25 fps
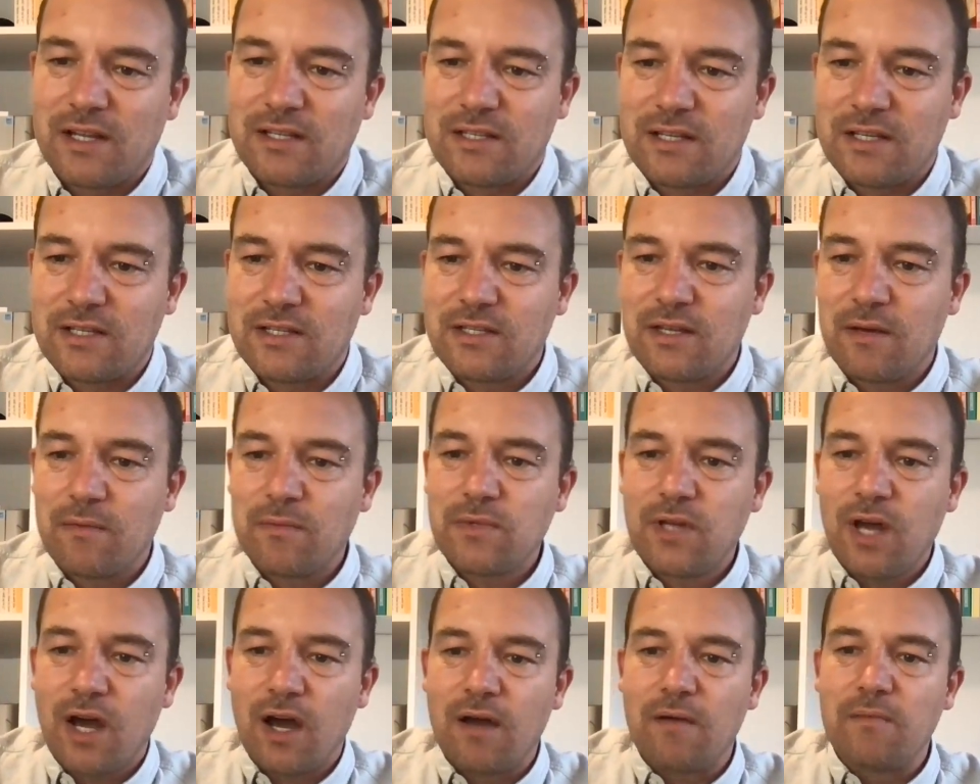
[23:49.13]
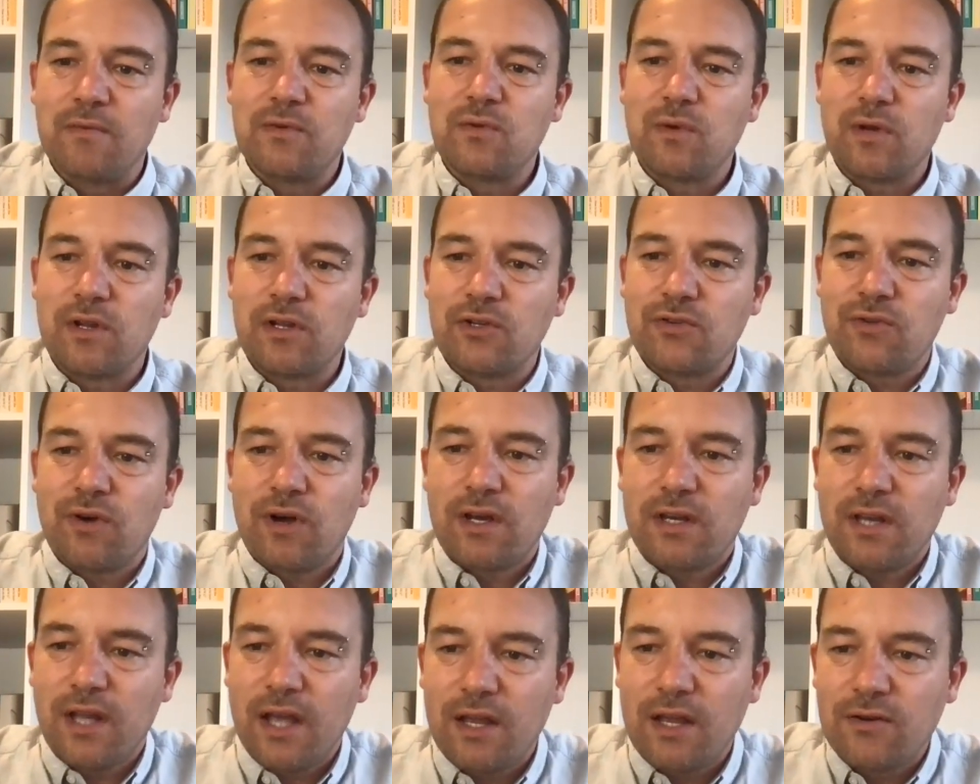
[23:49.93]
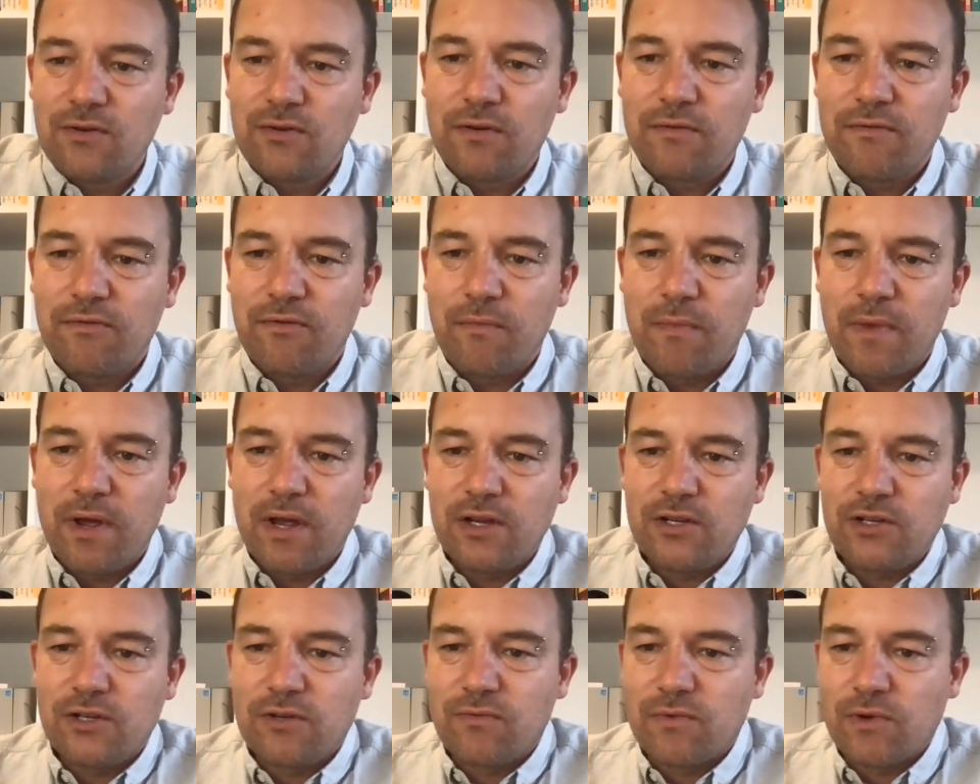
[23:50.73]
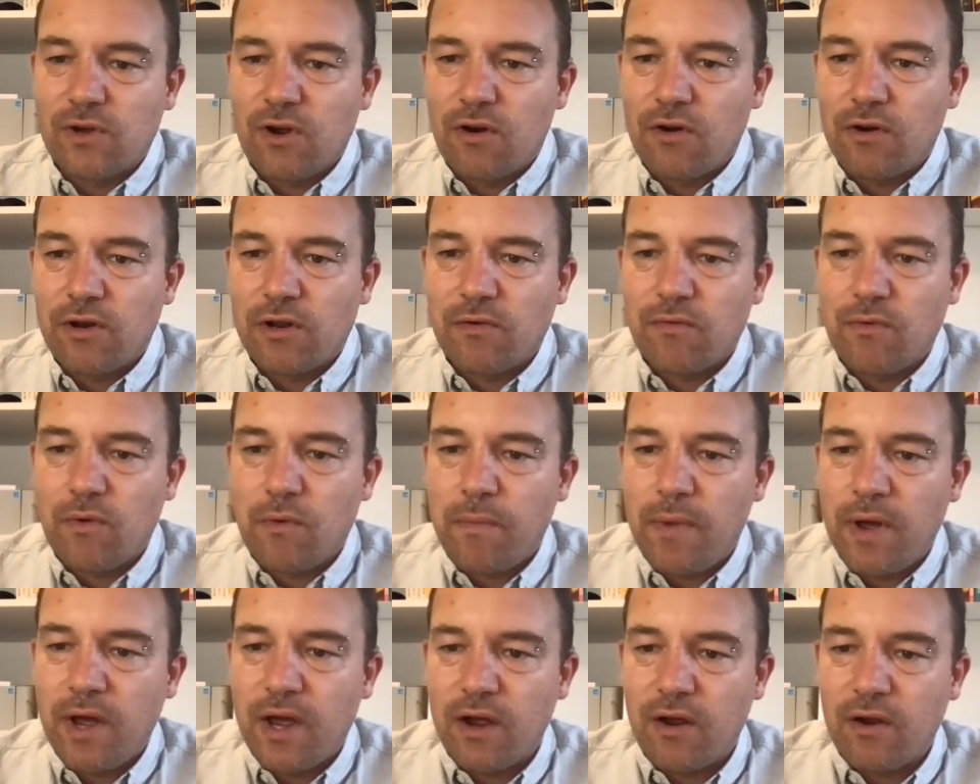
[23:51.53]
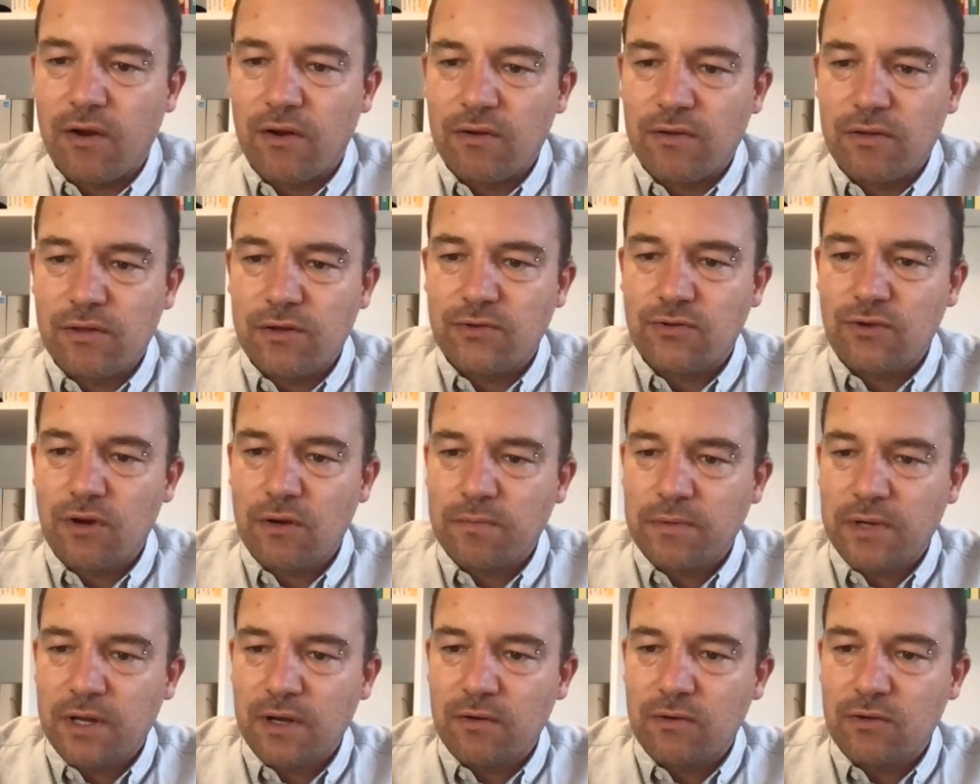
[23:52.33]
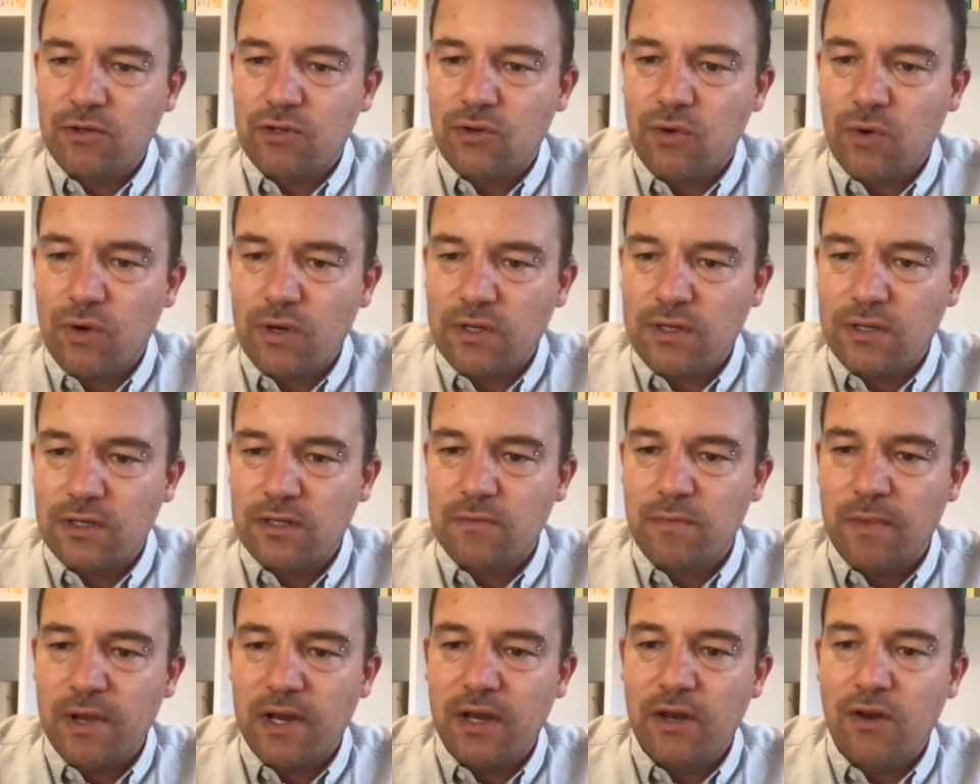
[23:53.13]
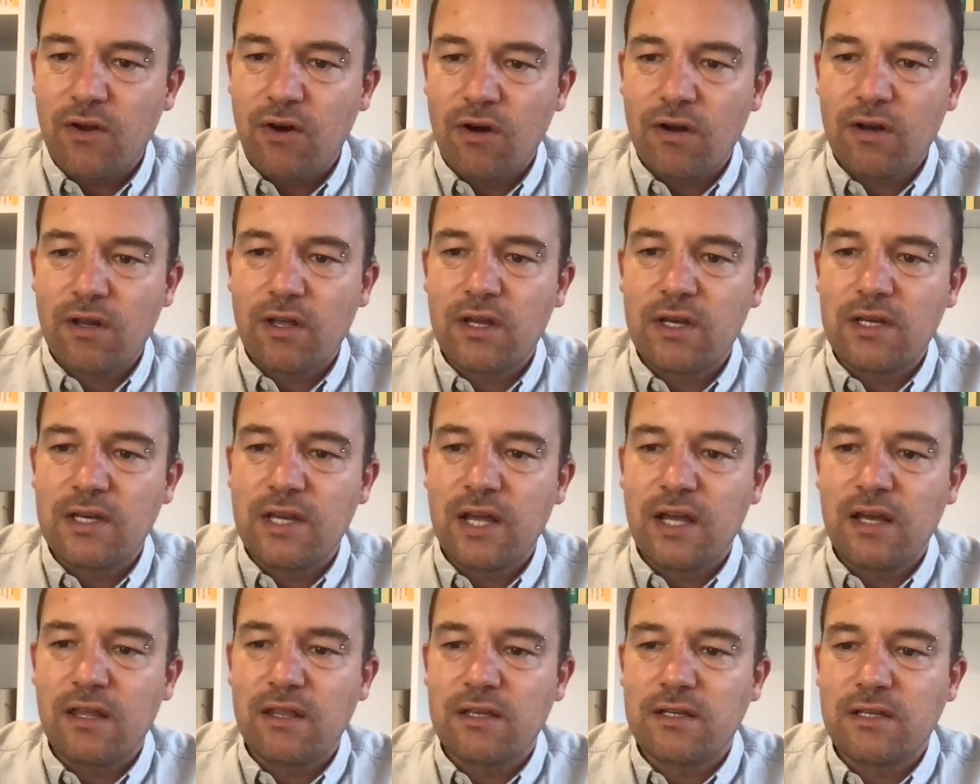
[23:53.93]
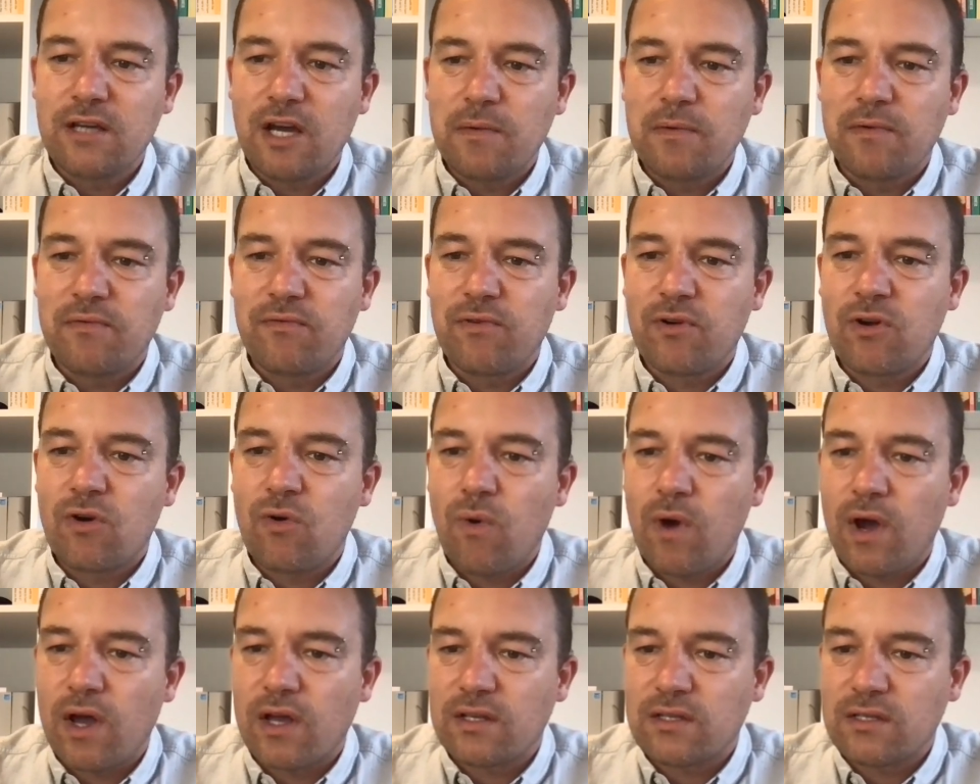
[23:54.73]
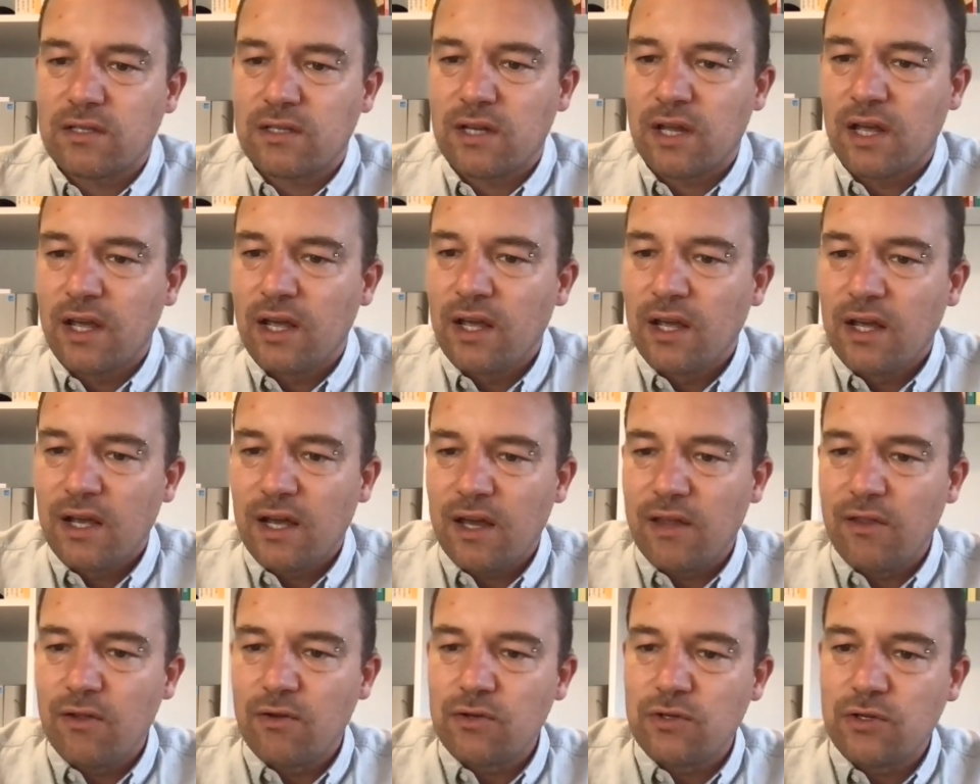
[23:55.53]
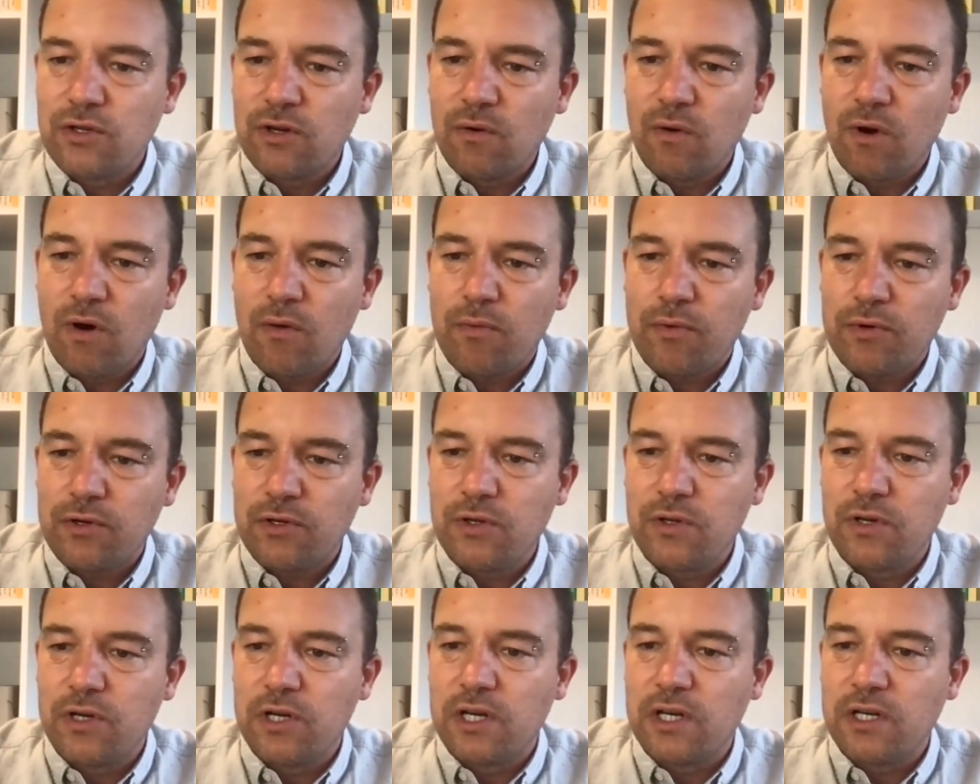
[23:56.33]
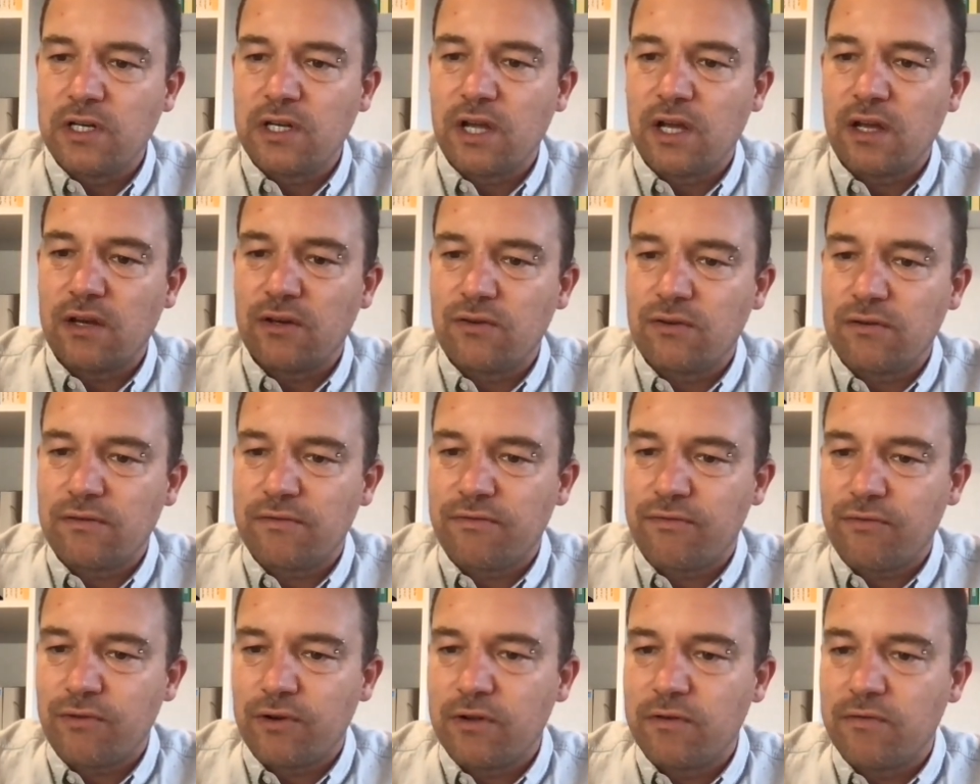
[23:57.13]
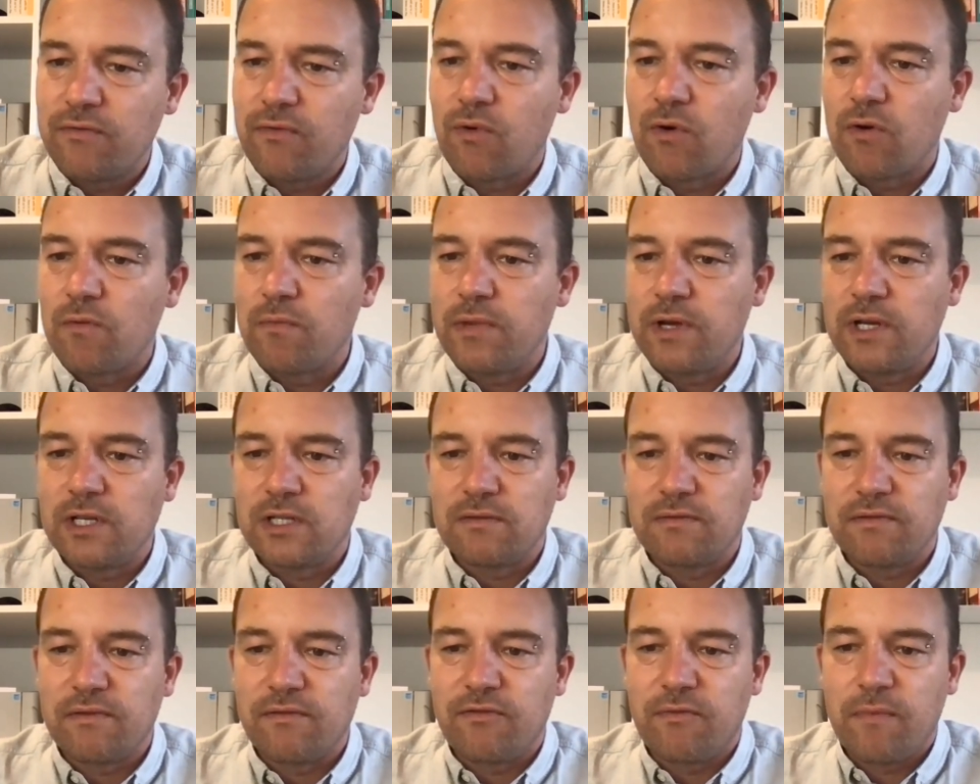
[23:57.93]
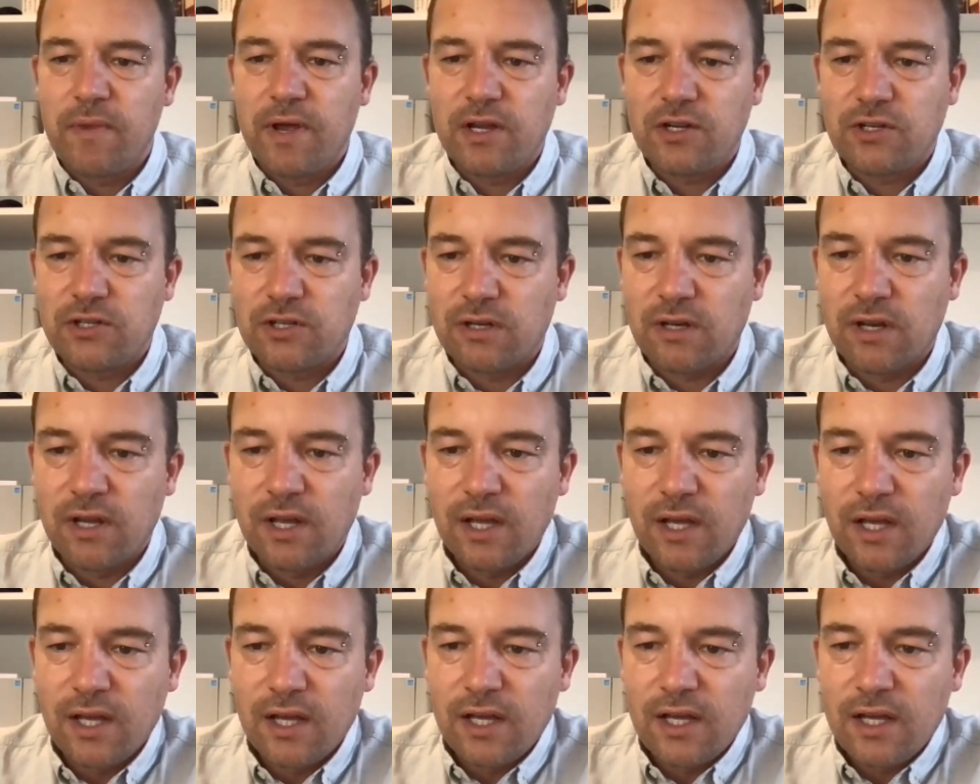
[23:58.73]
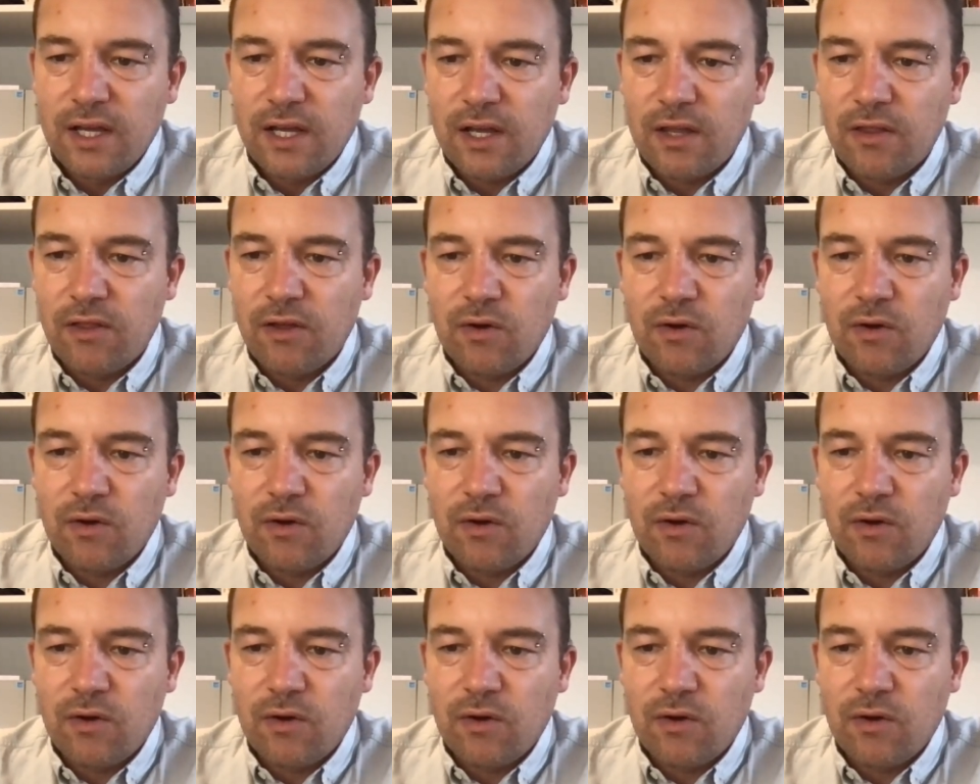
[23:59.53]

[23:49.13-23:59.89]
It says, sometimes when I try to enter information regarding a repair, the drop-down choices may not contain the type of request, and there's no opportunity to enter a free-form piece of information. In